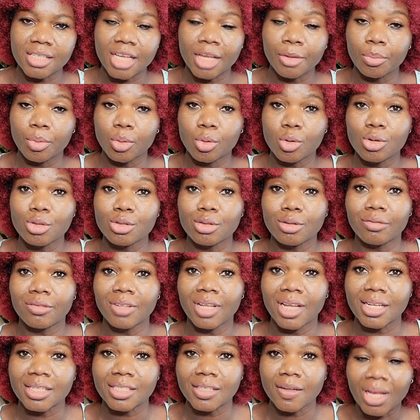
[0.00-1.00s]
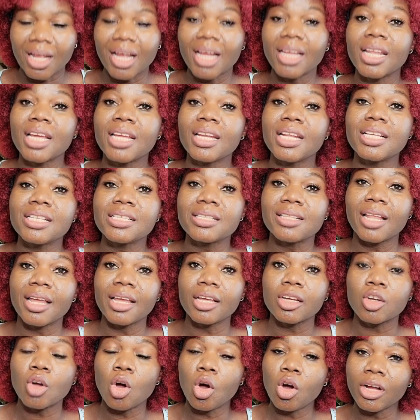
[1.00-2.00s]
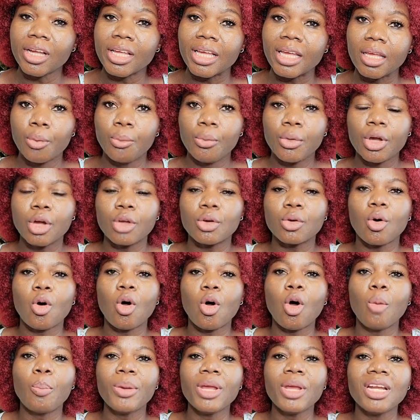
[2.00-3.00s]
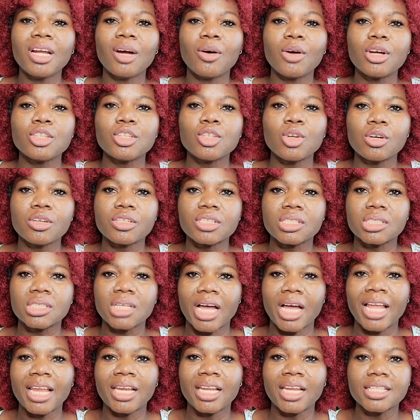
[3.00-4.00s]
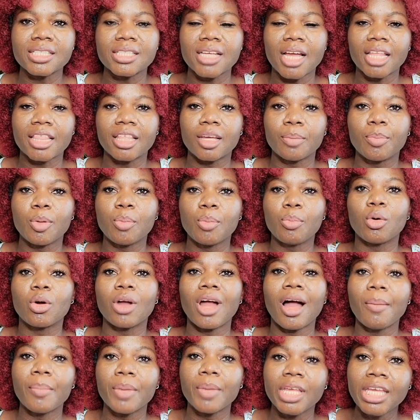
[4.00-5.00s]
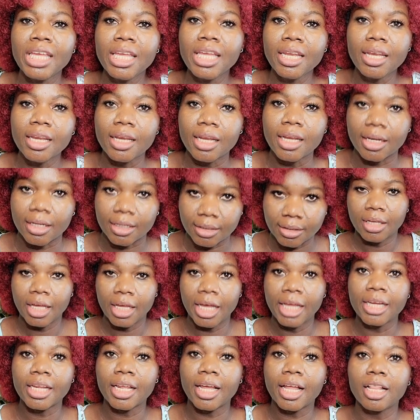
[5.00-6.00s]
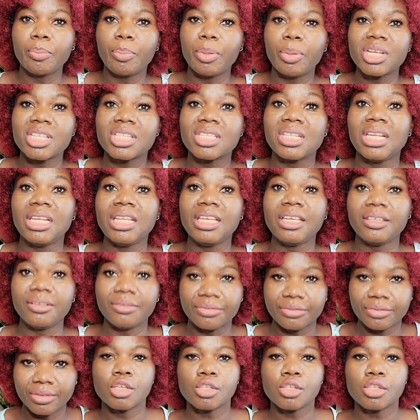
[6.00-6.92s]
And because of that, Canada is like, okay, we can open our doors and let other people come in and help us leave.